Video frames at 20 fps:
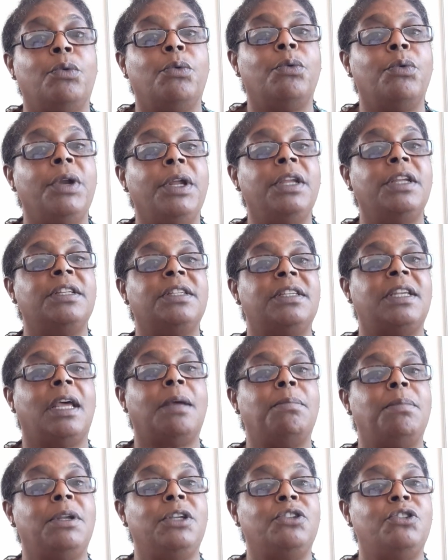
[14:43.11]

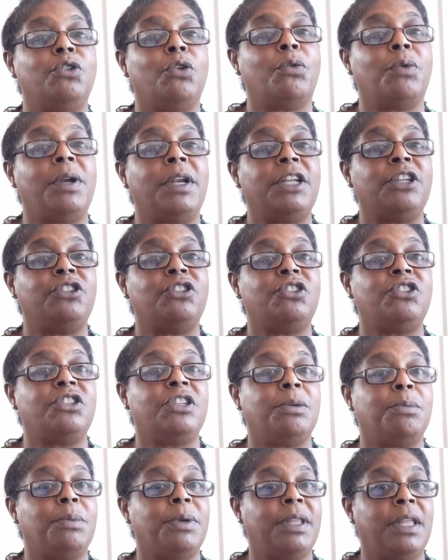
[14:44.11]
re-establish your
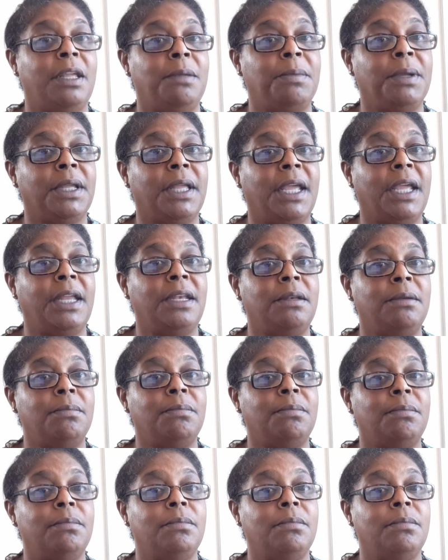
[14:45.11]
relationship with him again?